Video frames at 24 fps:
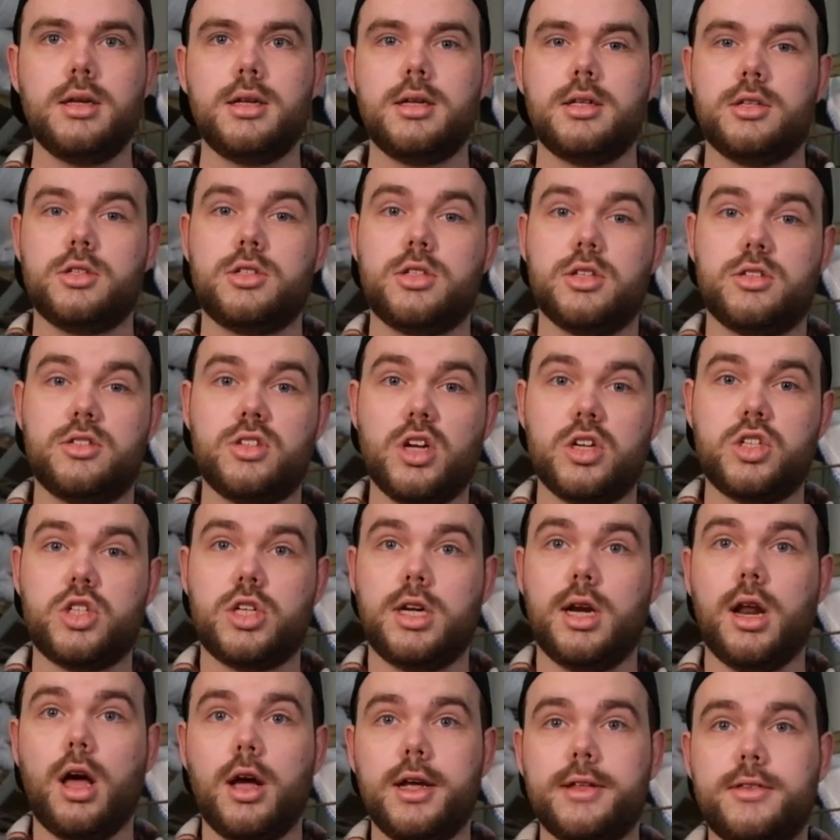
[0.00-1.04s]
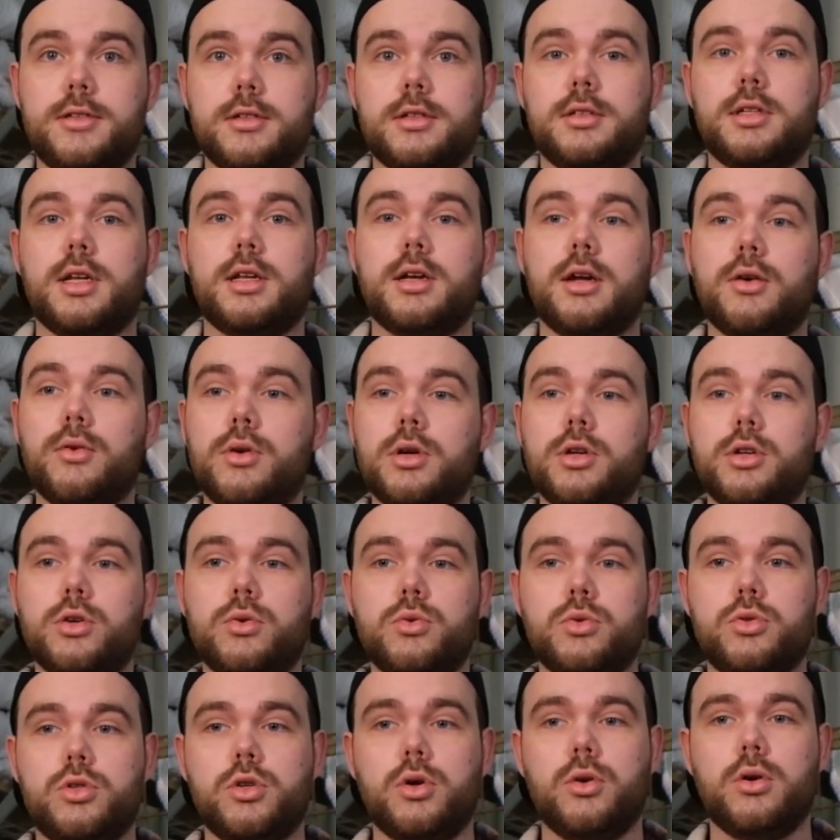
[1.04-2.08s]
It's a touch lighter than our
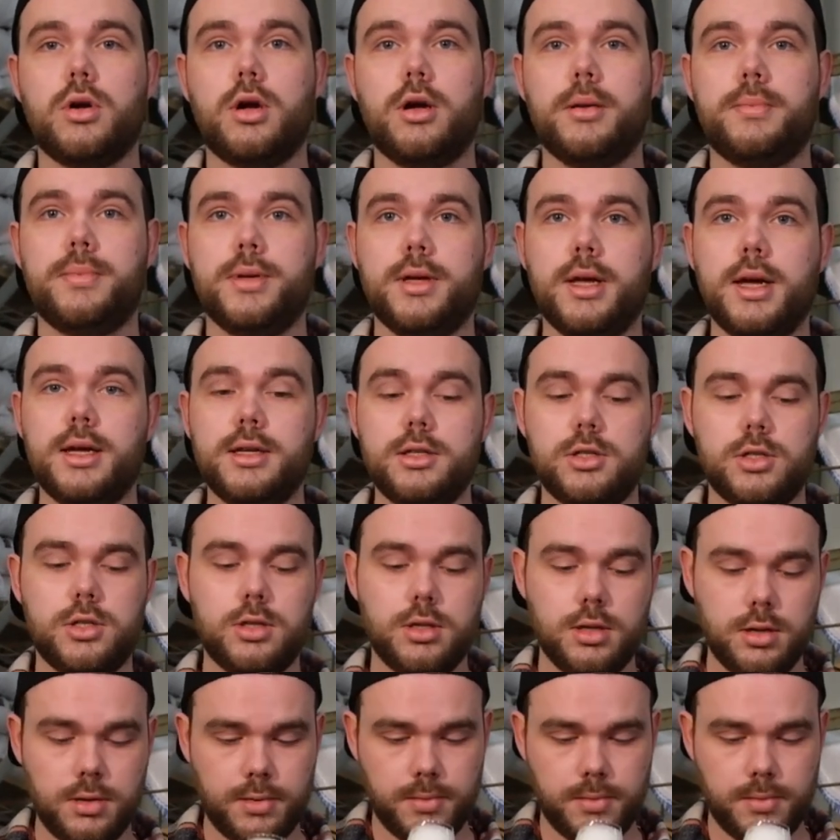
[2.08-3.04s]
usual IPAs.